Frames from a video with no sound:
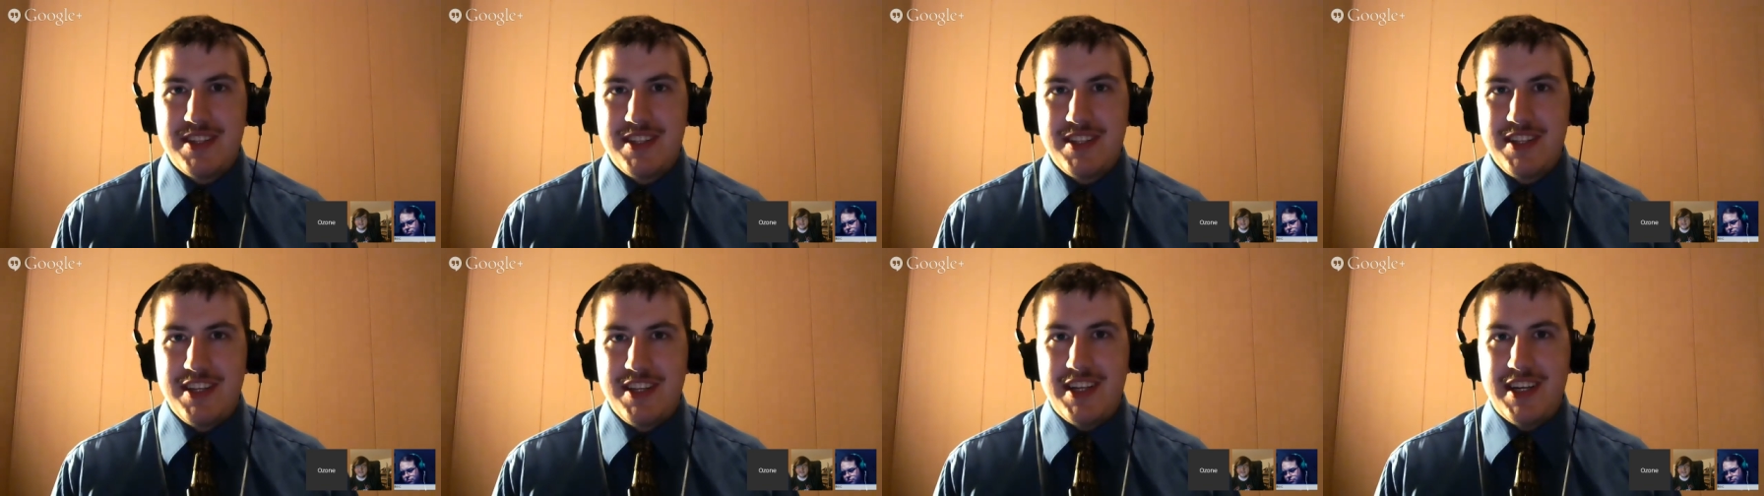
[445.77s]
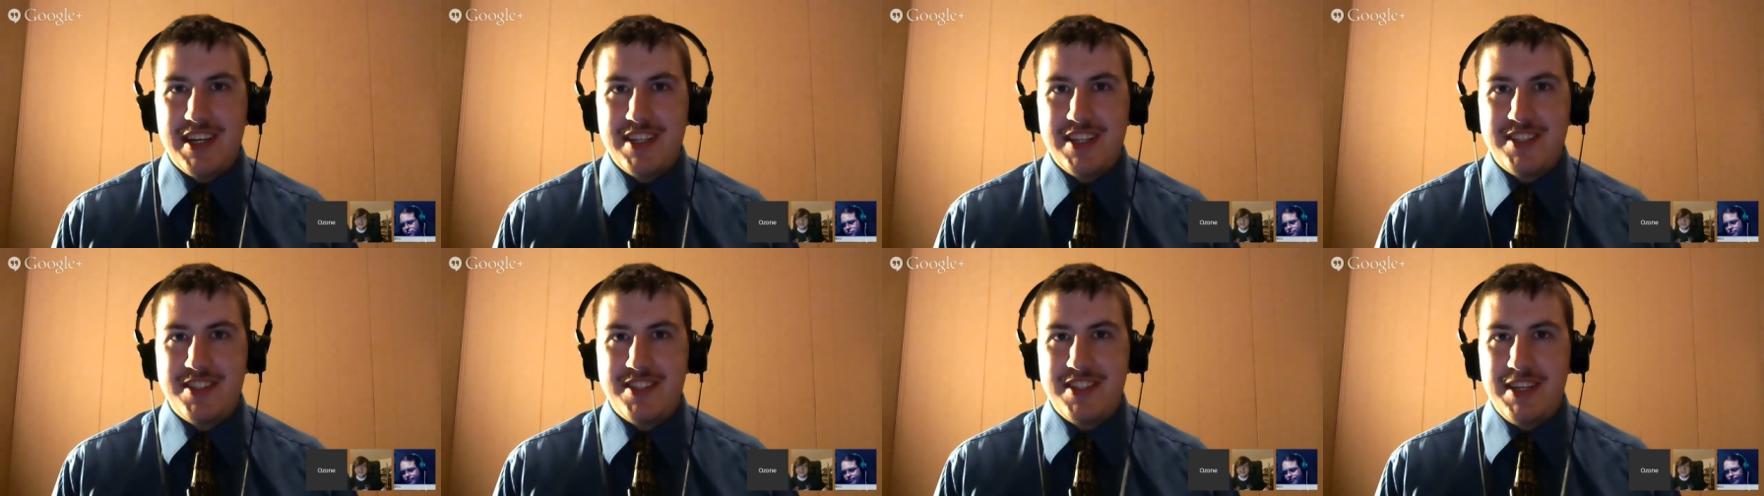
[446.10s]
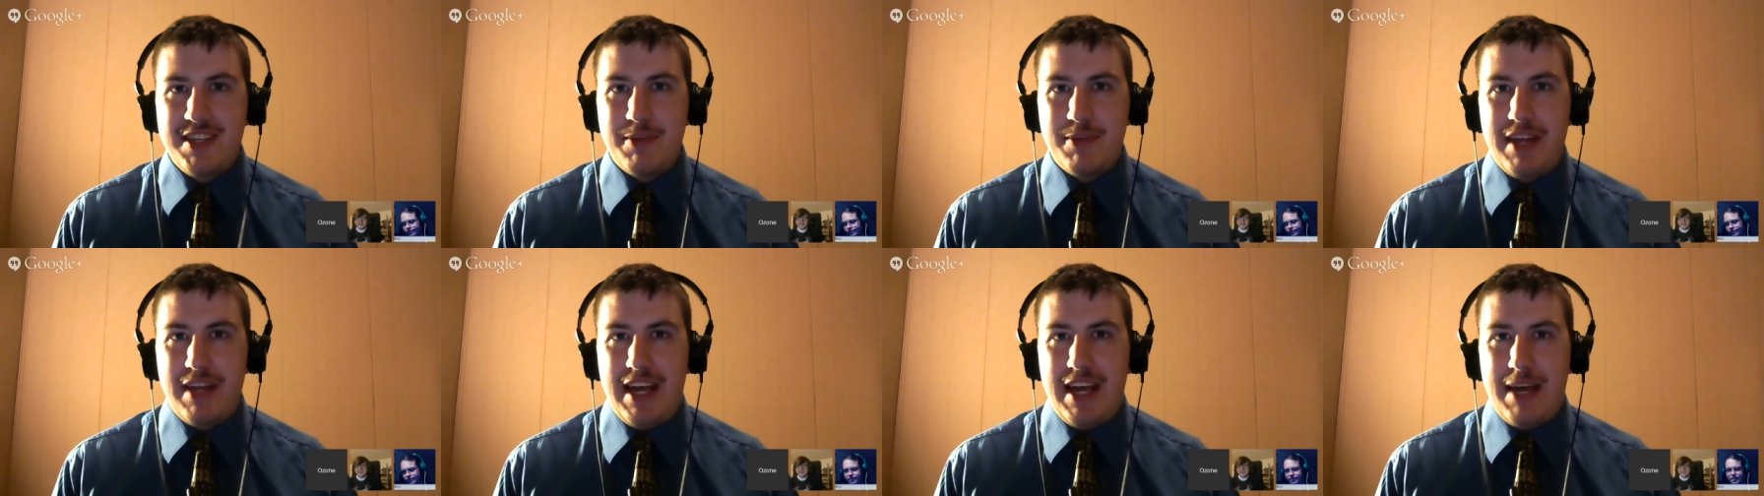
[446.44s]
Did you guys
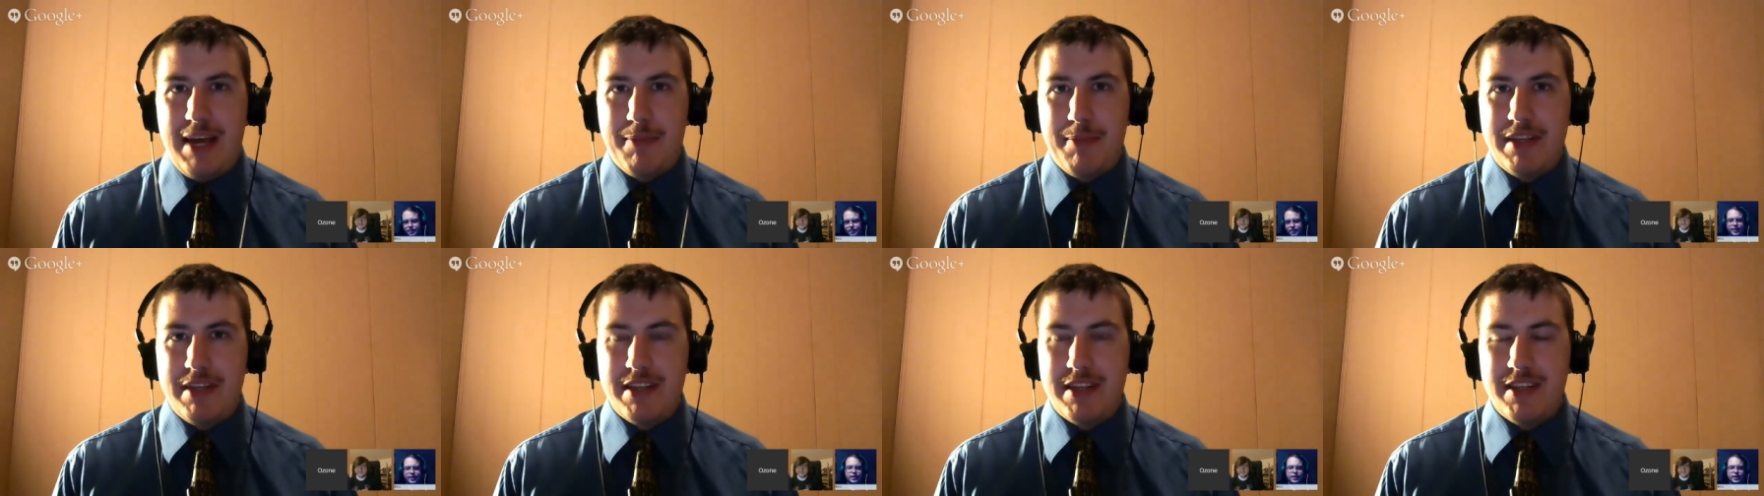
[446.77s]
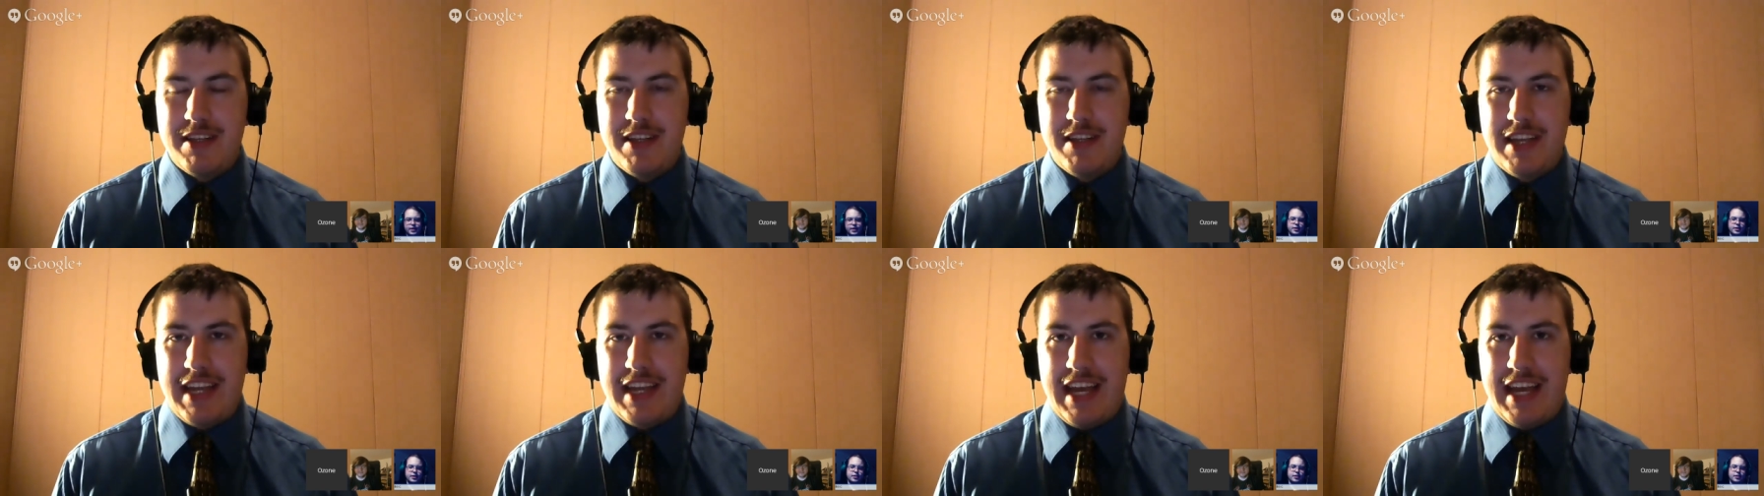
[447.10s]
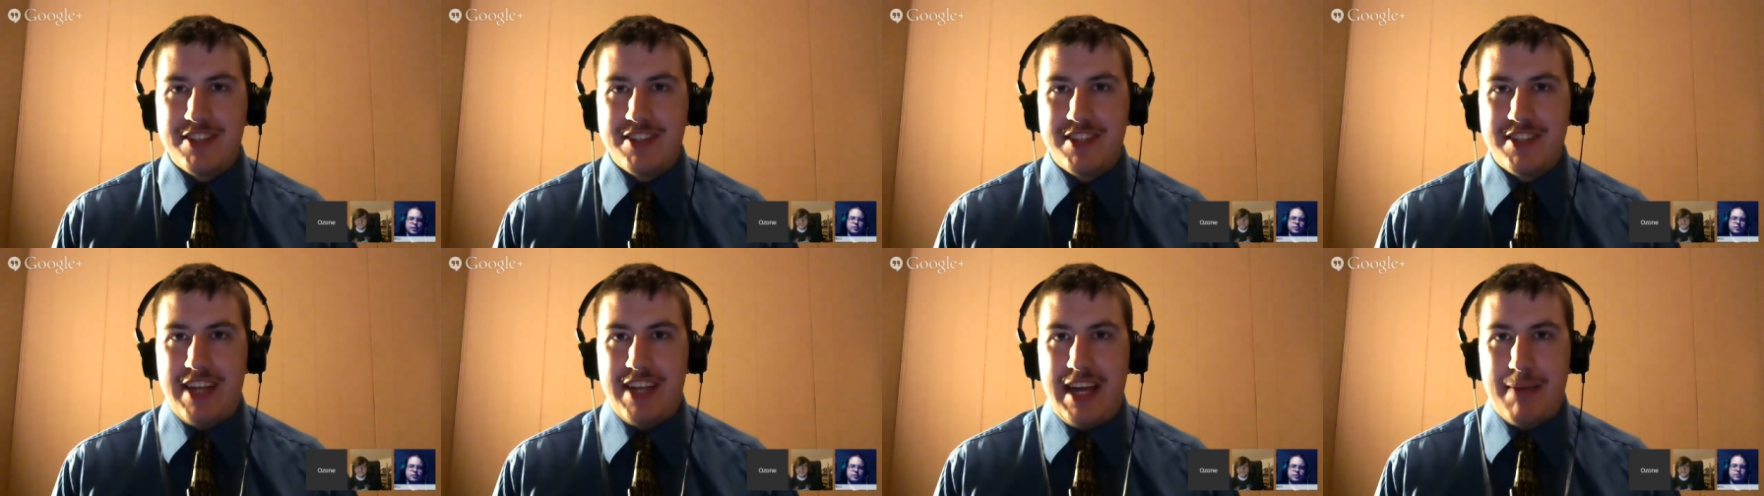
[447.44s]
see what happened,
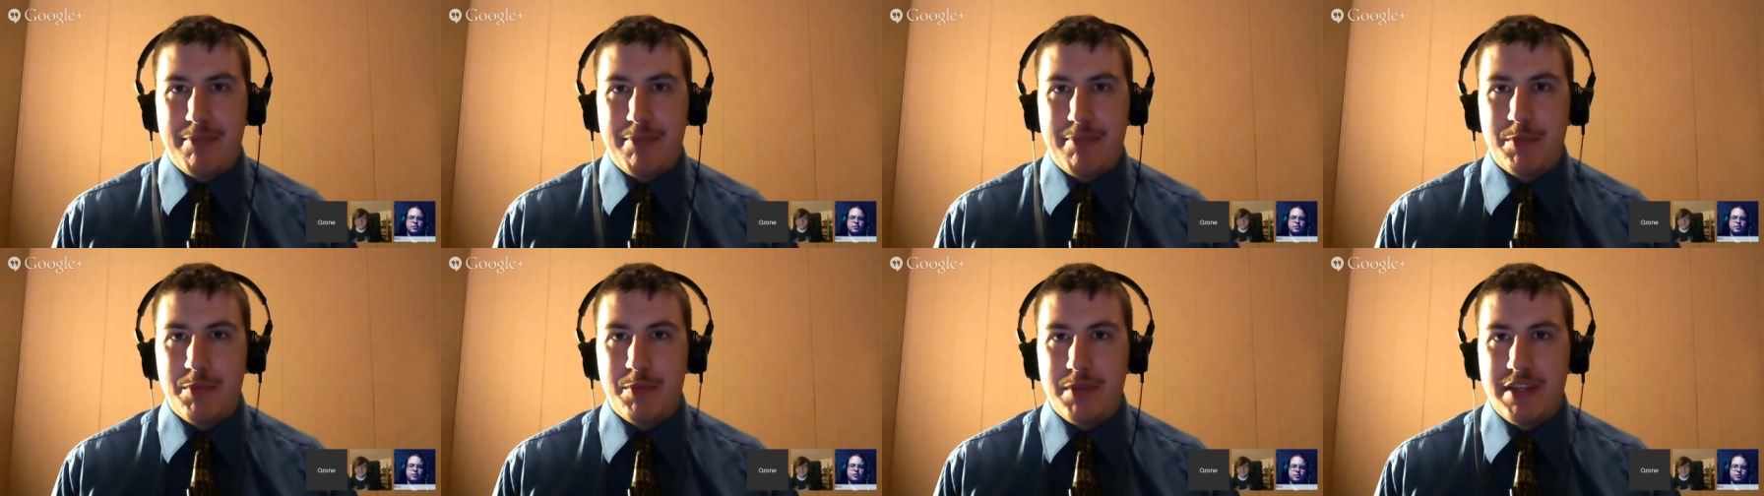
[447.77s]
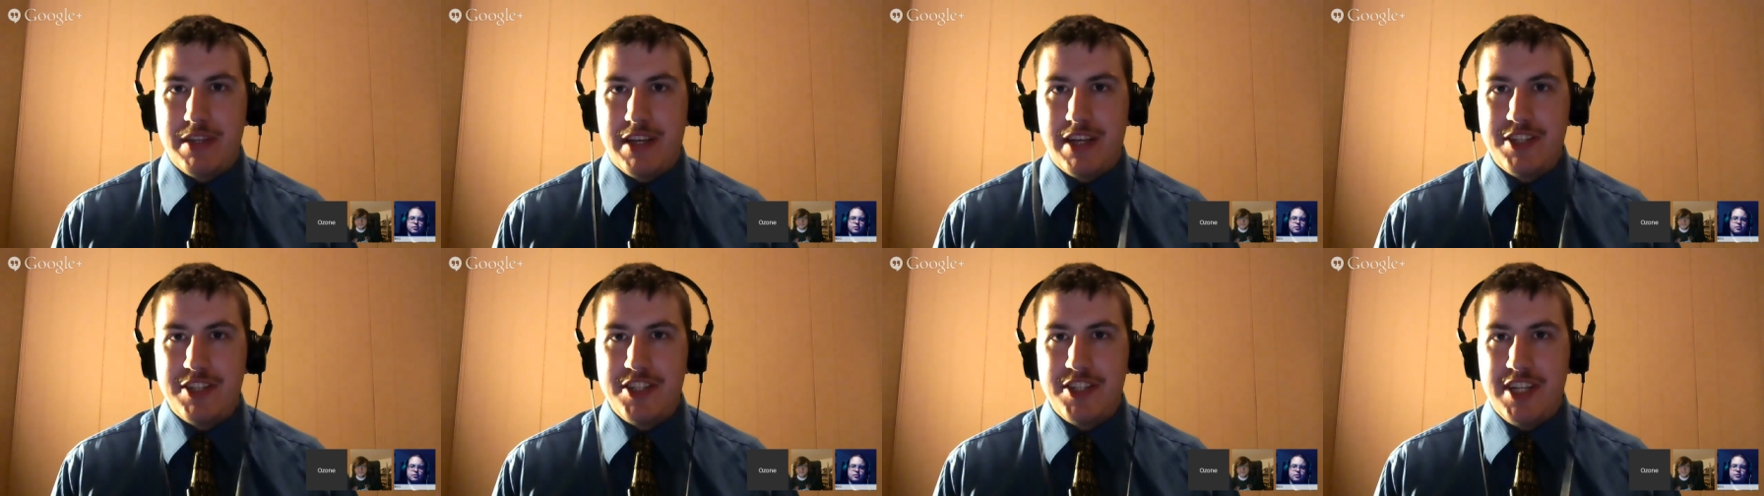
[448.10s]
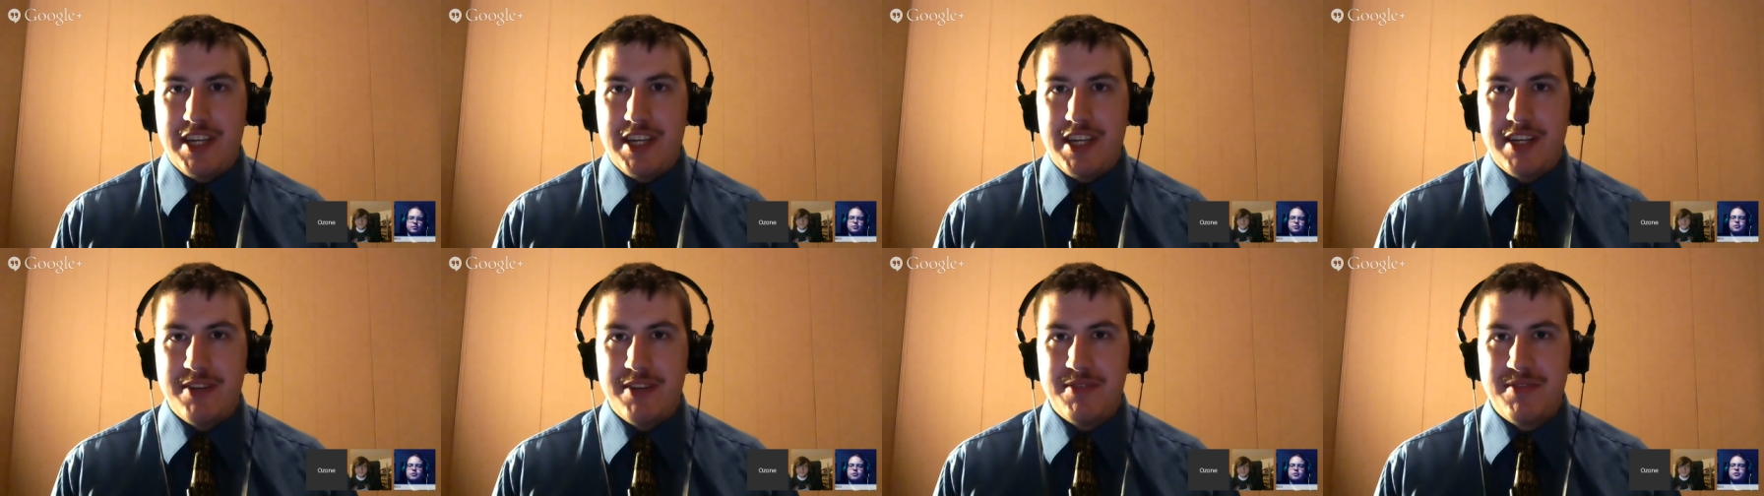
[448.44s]
as it happened with the
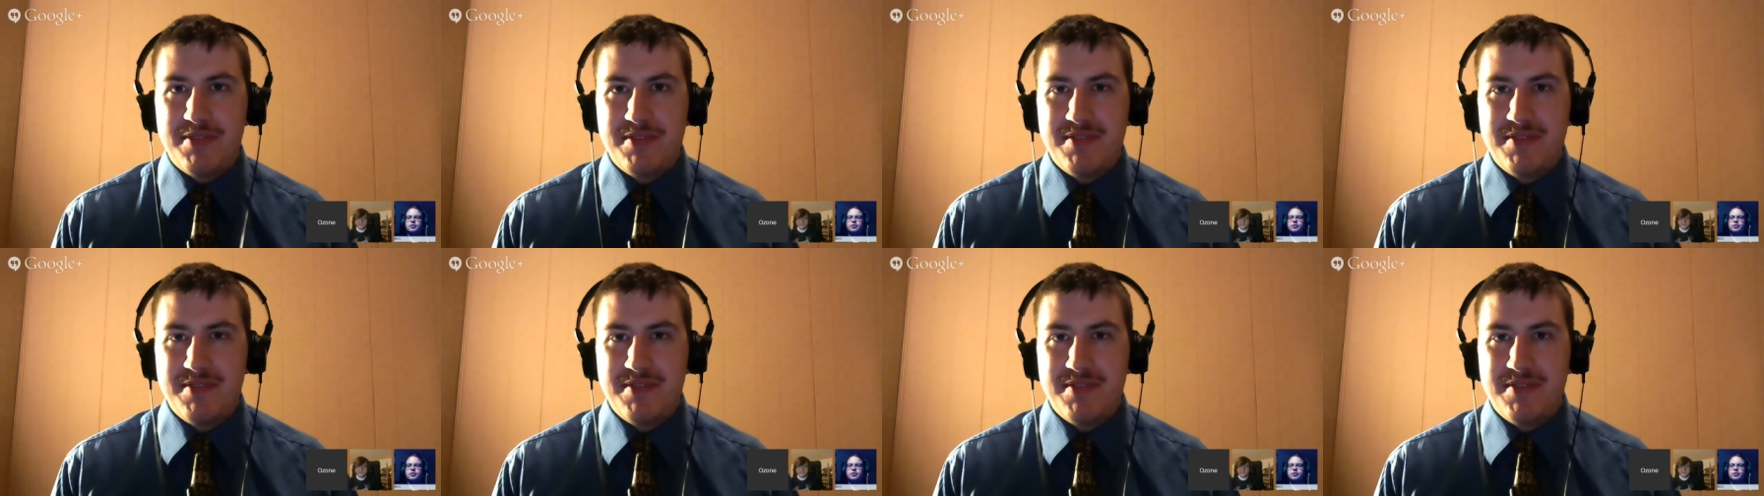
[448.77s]
IGN?